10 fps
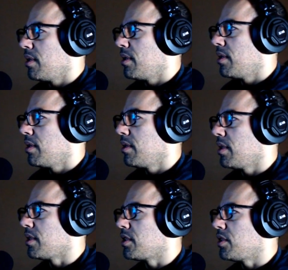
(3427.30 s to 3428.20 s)
Let's
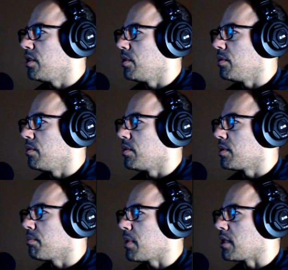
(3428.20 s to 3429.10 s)
use magic
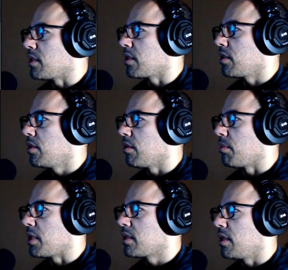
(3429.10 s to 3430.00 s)
cure on
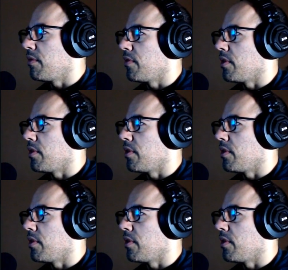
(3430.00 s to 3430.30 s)
myself though.